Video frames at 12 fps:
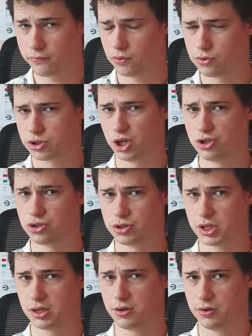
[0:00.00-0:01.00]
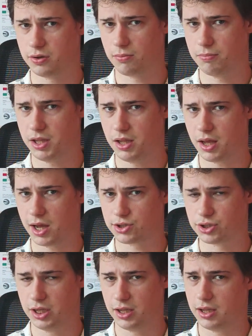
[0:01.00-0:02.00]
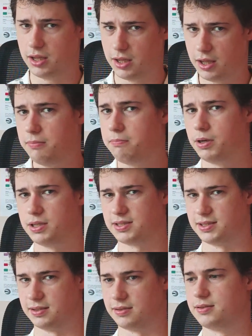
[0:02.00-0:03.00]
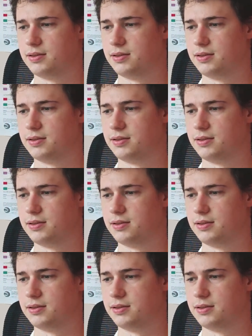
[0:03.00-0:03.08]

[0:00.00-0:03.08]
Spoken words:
of those changes are going to be actually implicit.